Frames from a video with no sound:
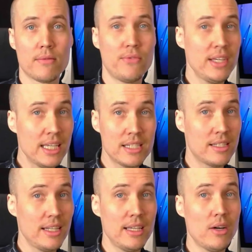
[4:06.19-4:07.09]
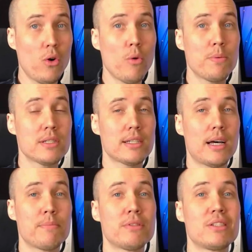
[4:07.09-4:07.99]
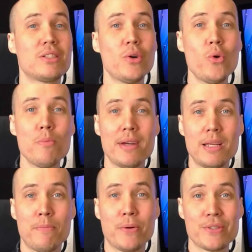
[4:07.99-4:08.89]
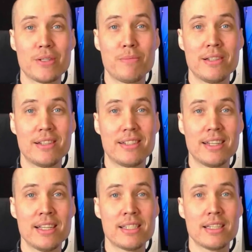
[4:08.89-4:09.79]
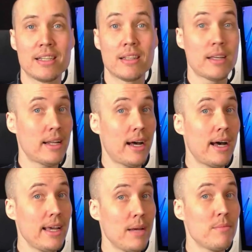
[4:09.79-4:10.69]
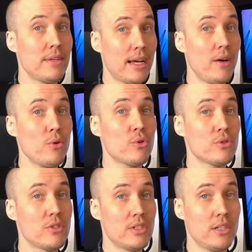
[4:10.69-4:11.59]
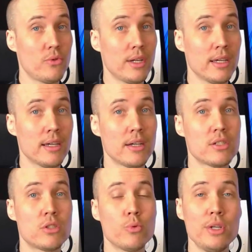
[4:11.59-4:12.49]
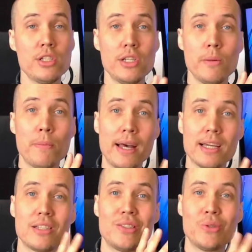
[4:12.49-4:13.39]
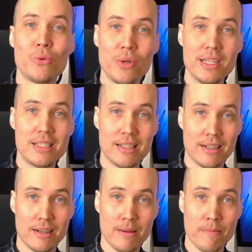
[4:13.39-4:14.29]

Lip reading: VST opens up so many possibilities that I am now considering switching back to Reason.